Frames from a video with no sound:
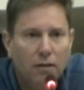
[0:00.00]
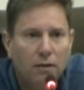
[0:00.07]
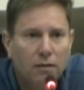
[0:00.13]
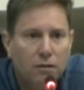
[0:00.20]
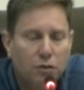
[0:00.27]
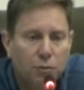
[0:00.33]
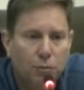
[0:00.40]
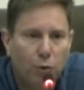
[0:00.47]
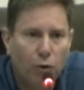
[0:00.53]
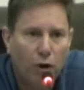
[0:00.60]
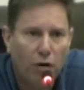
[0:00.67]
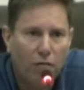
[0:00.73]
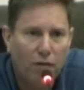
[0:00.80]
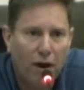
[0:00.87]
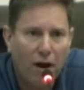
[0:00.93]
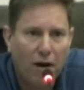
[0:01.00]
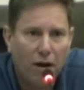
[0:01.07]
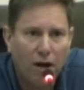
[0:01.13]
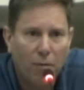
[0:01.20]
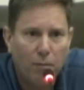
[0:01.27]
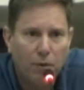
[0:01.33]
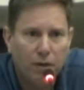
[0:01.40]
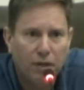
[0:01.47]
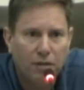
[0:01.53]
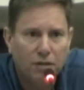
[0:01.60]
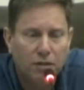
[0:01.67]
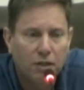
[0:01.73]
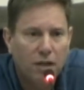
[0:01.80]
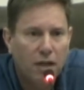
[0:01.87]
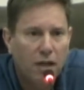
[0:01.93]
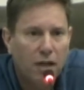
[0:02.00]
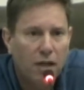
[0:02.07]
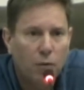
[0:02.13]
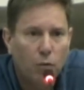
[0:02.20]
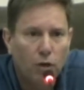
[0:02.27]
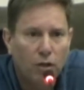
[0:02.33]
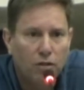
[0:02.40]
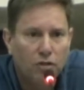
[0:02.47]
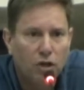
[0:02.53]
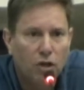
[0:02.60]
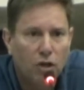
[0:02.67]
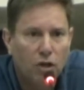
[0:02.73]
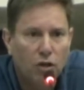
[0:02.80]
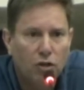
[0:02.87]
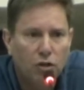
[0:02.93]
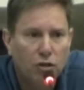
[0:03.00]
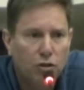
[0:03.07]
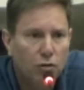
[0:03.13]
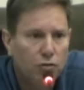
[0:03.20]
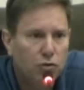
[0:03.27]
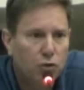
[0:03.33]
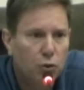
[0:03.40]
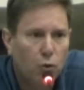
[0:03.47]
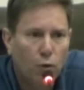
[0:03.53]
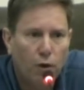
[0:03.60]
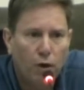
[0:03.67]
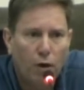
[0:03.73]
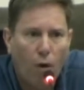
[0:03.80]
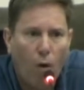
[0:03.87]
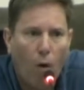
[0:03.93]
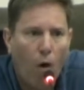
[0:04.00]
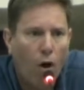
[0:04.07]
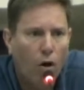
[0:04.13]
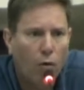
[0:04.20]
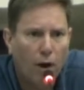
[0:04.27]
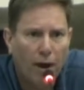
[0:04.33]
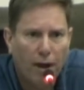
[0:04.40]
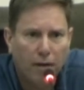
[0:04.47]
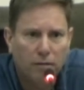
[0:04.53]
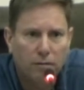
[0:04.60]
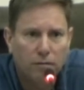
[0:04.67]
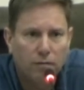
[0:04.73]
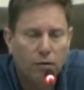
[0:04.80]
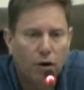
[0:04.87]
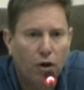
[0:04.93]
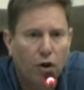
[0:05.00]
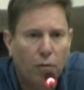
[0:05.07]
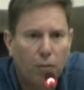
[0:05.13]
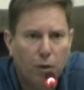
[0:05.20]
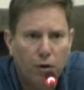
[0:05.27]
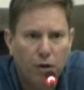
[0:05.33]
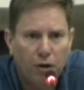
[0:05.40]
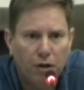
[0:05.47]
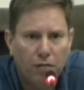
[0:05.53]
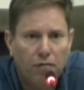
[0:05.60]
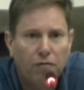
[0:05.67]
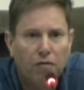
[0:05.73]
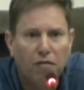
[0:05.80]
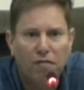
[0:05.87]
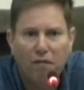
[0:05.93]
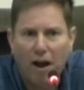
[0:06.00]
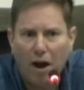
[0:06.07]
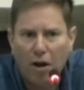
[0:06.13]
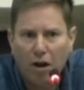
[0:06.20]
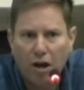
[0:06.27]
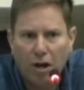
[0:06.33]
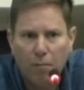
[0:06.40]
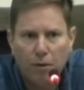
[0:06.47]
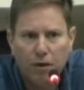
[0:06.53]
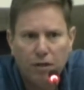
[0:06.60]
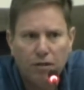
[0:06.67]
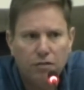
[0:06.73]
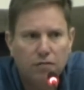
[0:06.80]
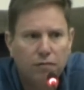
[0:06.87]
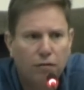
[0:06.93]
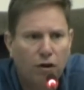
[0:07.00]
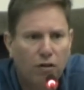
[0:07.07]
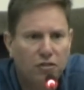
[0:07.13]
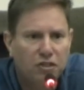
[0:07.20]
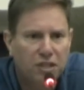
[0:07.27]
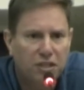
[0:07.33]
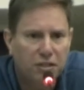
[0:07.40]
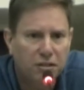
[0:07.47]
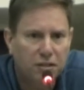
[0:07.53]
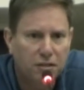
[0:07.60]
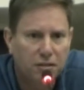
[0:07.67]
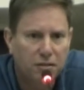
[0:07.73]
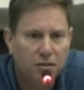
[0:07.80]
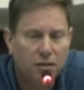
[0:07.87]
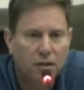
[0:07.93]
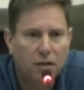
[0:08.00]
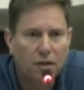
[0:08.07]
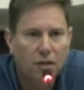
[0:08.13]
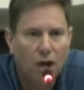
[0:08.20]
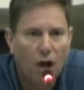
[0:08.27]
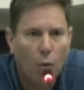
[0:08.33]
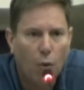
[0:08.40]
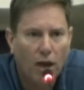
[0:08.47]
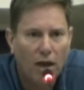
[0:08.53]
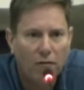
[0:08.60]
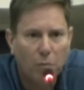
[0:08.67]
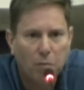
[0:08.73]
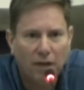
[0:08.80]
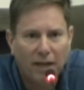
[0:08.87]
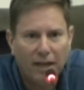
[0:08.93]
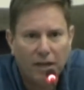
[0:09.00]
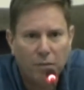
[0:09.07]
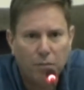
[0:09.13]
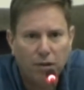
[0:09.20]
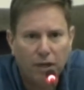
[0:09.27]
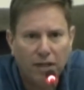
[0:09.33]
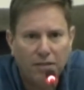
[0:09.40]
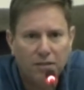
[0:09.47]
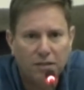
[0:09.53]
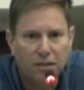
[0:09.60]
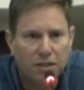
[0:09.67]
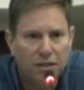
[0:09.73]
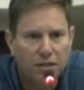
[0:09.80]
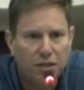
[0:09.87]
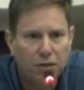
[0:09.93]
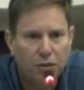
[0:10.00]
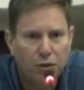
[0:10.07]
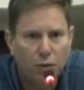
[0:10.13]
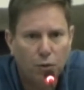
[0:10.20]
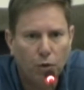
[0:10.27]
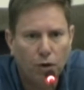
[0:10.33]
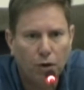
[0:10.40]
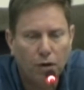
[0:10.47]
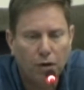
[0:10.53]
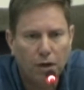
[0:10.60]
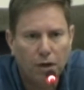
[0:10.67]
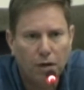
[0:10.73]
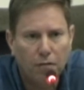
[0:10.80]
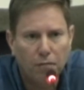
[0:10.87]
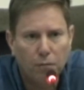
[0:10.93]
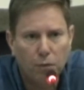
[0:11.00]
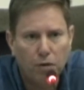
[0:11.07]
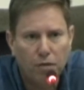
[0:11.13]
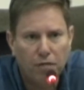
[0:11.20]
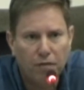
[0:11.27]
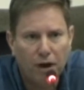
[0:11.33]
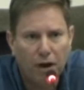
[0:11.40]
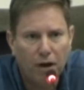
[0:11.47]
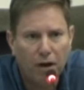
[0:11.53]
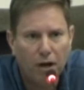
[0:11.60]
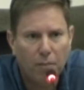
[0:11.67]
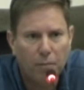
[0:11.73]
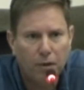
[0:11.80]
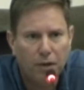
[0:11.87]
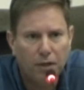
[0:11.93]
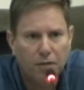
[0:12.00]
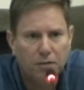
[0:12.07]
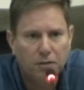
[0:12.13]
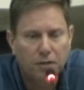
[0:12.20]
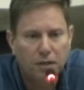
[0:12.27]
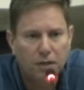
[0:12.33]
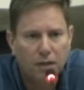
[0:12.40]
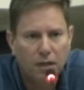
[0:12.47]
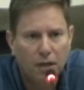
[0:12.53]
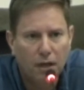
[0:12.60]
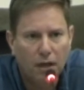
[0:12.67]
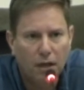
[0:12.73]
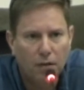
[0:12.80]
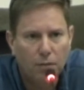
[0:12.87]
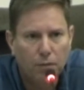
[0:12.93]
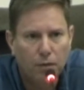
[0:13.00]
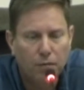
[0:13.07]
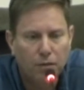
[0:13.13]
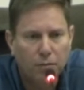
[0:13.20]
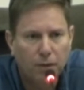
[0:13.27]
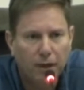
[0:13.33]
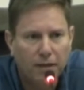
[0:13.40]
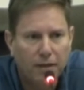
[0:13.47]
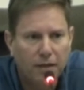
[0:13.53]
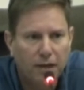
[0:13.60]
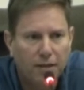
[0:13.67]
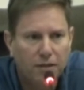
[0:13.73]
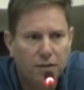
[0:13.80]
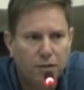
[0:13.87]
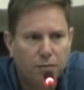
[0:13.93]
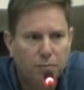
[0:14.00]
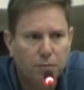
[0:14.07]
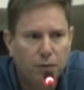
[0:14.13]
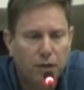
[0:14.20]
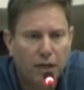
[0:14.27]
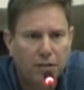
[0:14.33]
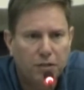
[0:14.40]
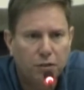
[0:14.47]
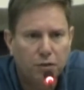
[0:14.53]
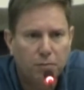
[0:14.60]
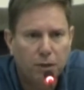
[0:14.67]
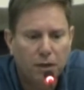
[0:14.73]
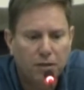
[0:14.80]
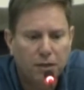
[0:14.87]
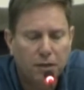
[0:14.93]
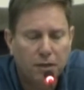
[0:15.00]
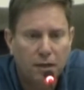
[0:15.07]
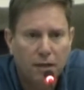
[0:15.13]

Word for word: to support our fire companies was a good news story all around for our community, for the fire companies, for our citizens. Uh, we have a plan in place to continue to work uh, with the fire companies uh, with respect to next year next year's budget.